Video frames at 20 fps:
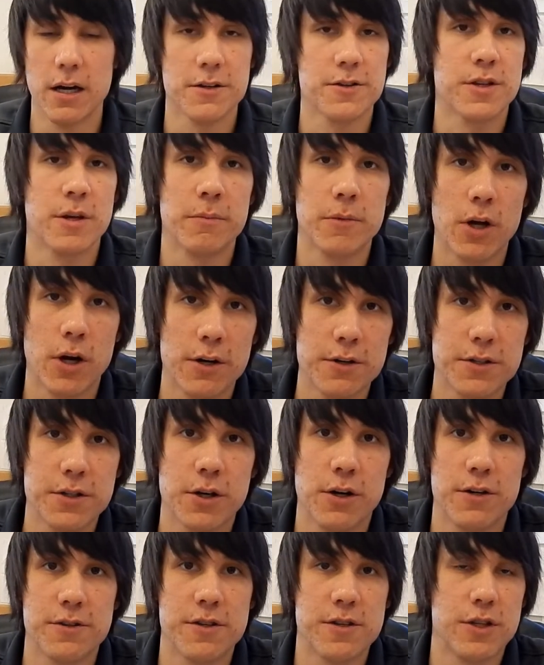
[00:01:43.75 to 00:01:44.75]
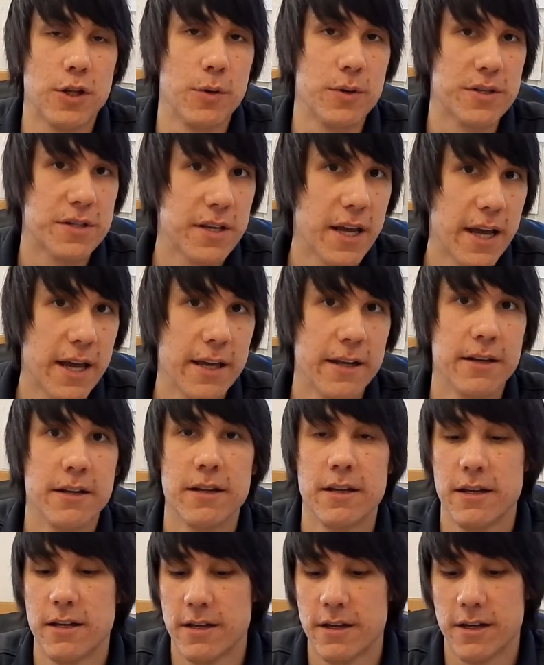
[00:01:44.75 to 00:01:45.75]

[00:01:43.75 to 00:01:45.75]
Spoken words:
Some cards cost as low as 10.